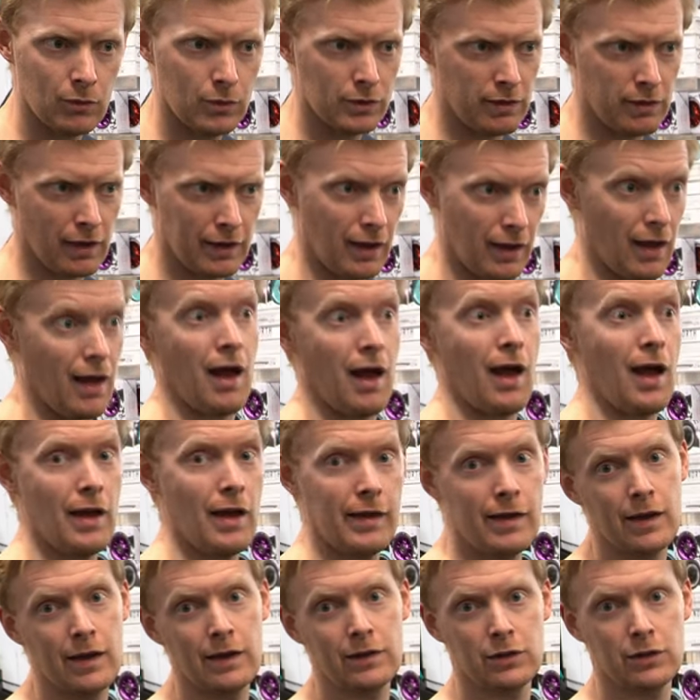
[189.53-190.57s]
with like a
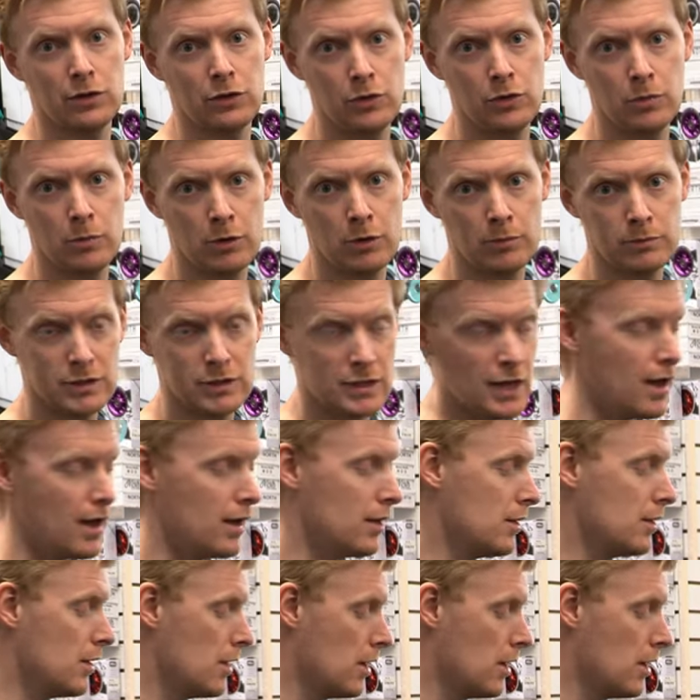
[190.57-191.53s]
high-end aluminum set,